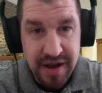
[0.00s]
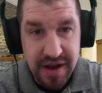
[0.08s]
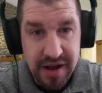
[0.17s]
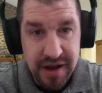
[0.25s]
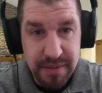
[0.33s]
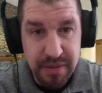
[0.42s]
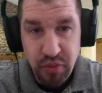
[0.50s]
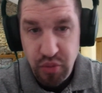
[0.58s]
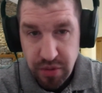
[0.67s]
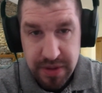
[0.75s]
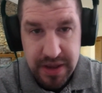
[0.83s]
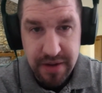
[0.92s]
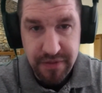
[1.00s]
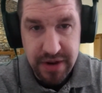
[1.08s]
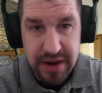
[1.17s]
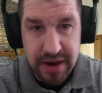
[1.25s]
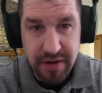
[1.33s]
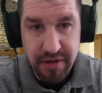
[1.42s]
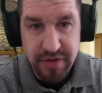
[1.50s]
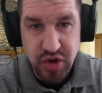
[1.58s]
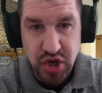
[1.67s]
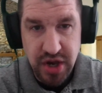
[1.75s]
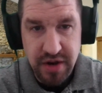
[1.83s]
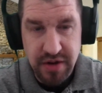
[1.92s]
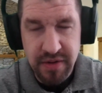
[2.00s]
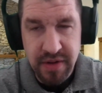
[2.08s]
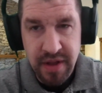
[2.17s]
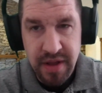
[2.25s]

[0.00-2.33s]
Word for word: Um, and we'll be covering it here on the channel.